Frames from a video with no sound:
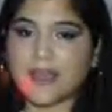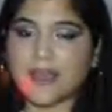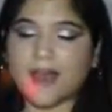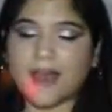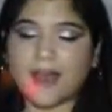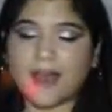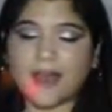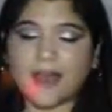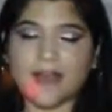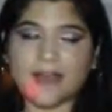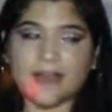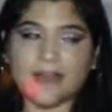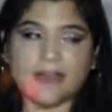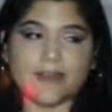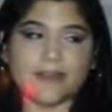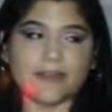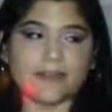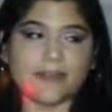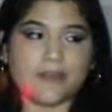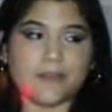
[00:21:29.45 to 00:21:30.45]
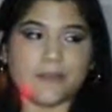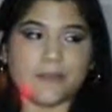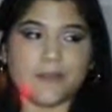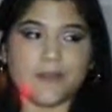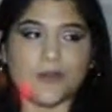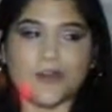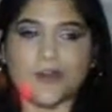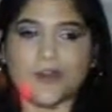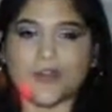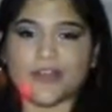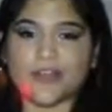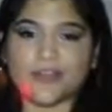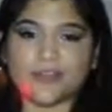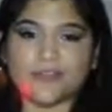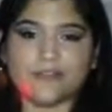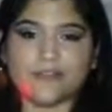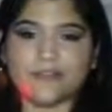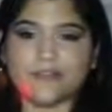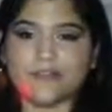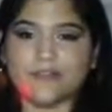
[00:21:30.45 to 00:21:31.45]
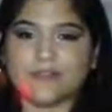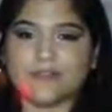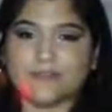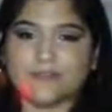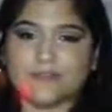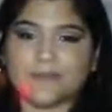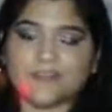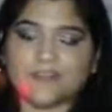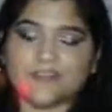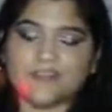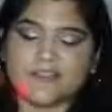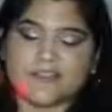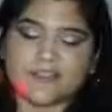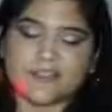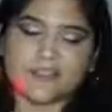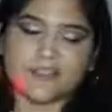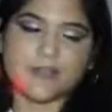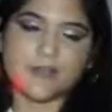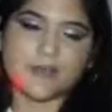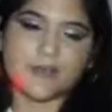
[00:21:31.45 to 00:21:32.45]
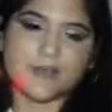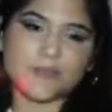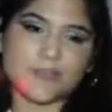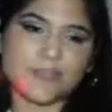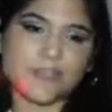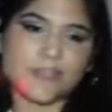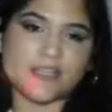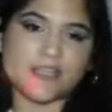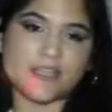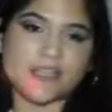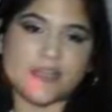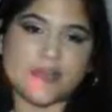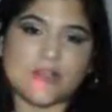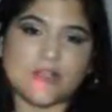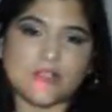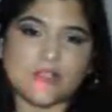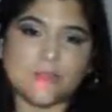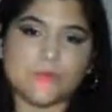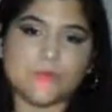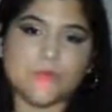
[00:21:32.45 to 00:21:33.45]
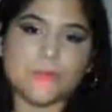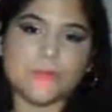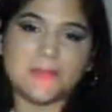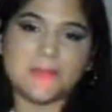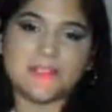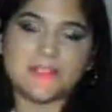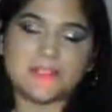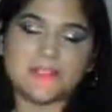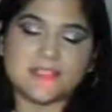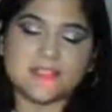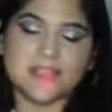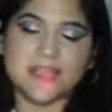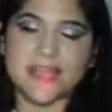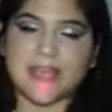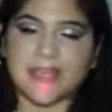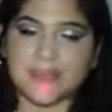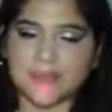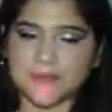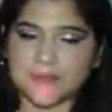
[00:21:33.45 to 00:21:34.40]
I am not consistently posting, and now I will be since I have